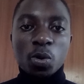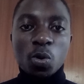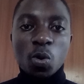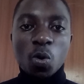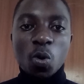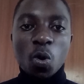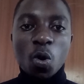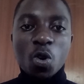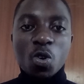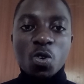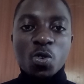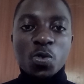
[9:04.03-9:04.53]
do
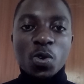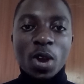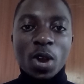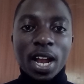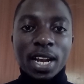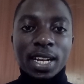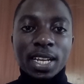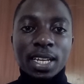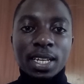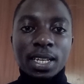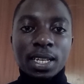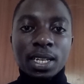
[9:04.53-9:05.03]

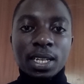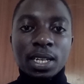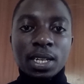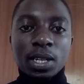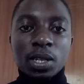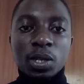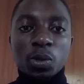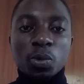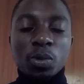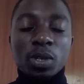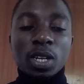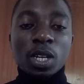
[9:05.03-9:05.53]
contrary
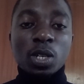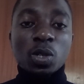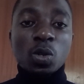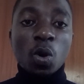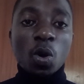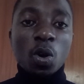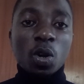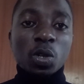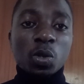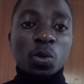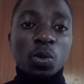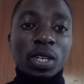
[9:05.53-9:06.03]
to
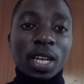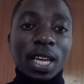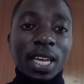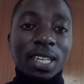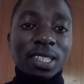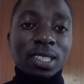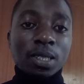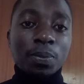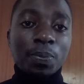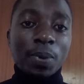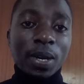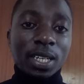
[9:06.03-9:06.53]
the
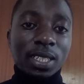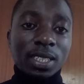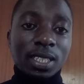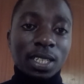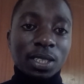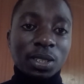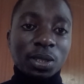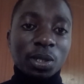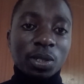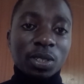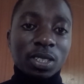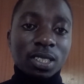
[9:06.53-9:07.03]

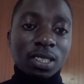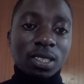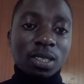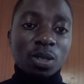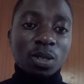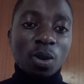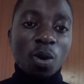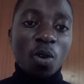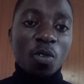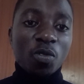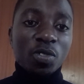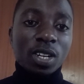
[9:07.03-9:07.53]
expectations
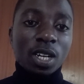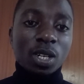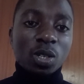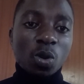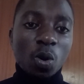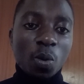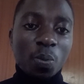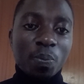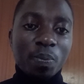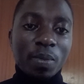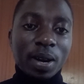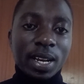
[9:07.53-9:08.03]
of the
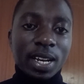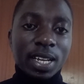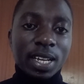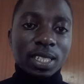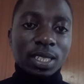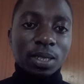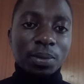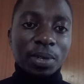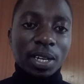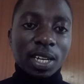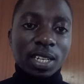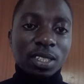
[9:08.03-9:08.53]
top
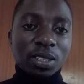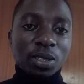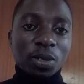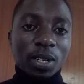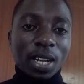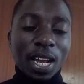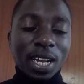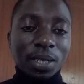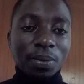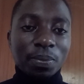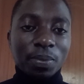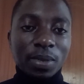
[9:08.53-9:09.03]
management. So
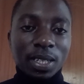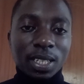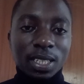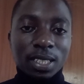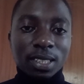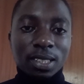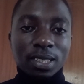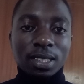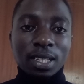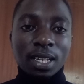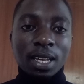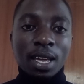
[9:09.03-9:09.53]
that
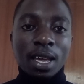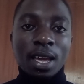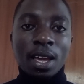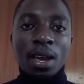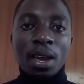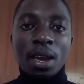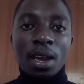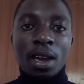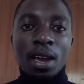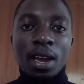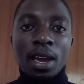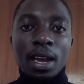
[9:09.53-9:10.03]
means
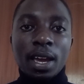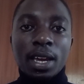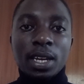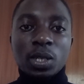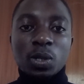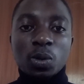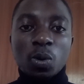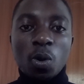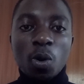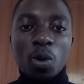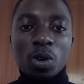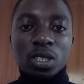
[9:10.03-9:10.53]

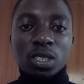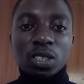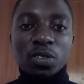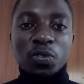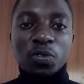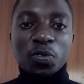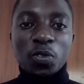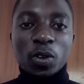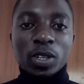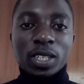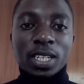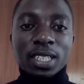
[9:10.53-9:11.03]
it calls
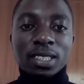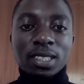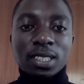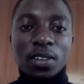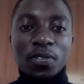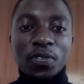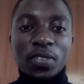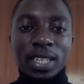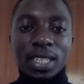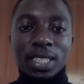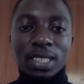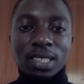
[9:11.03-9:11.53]
for the
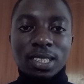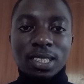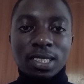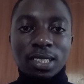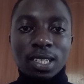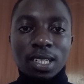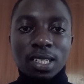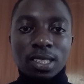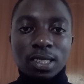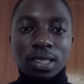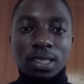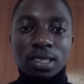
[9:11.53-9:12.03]
7
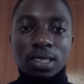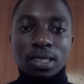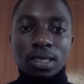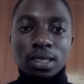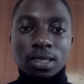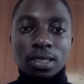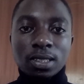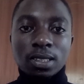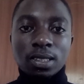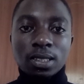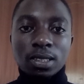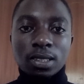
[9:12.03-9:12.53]
C's
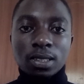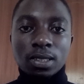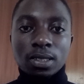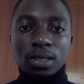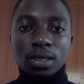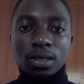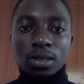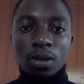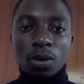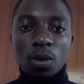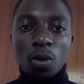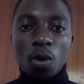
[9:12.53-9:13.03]

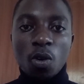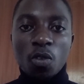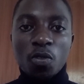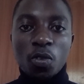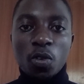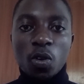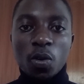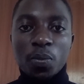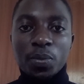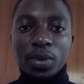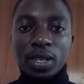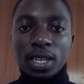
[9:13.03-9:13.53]

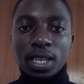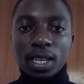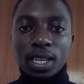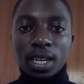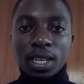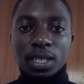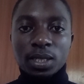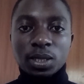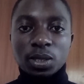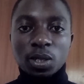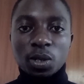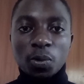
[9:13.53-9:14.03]
of
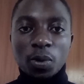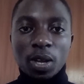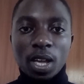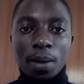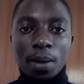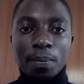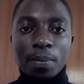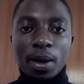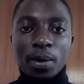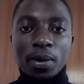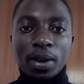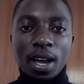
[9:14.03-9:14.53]
communication,
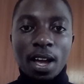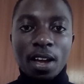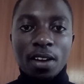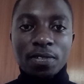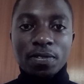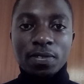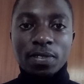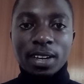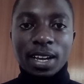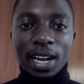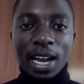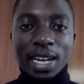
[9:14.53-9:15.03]
whereby you
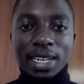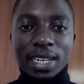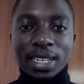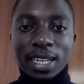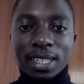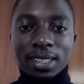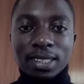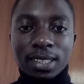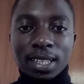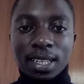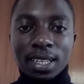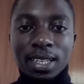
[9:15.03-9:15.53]
have
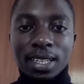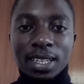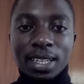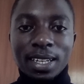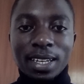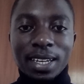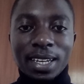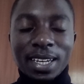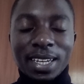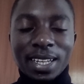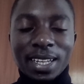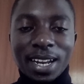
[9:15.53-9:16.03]
courtesy,
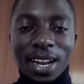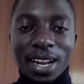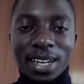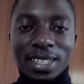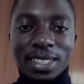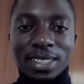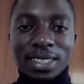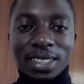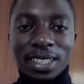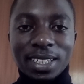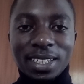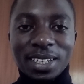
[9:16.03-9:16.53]

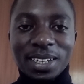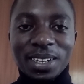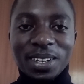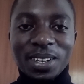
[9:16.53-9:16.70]
clarity,